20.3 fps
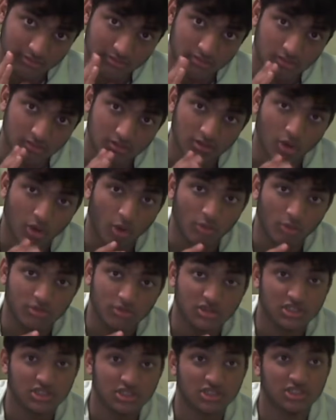go
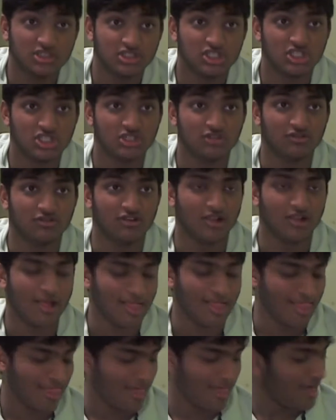shoot.
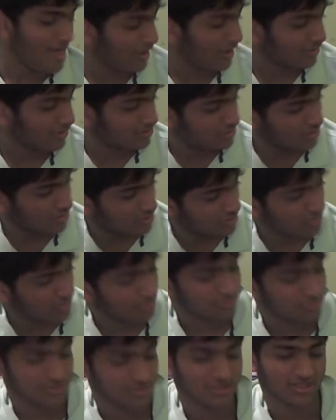I go
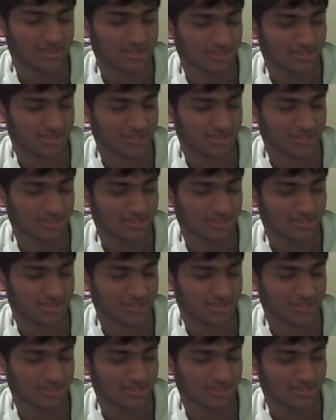up like